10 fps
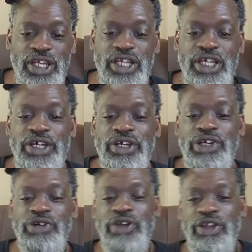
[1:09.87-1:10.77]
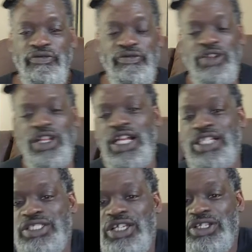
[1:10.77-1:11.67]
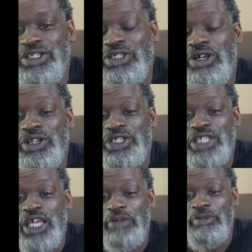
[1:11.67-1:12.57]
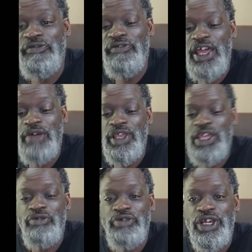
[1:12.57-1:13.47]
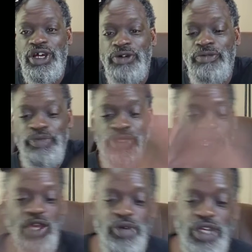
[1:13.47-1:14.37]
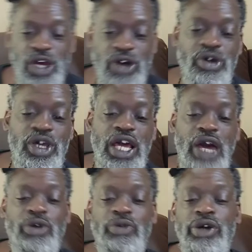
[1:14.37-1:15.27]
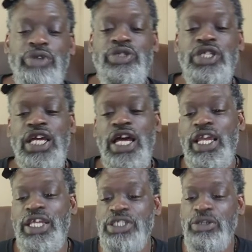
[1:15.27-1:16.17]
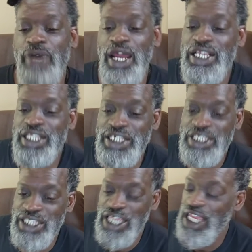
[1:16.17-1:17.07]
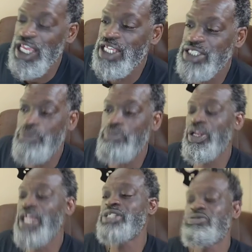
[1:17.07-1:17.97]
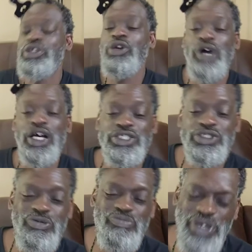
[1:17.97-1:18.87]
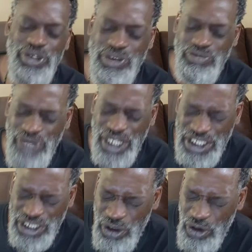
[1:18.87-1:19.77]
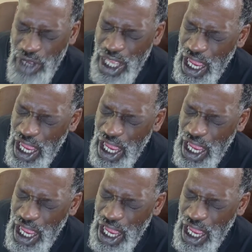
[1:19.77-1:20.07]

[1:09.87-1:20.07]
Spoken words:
Good grief. I'll start the song in a second. But family, here we go. Here we go. I want to welcome you to the congregation of the mighty. This is the place where your hustle builds muscle.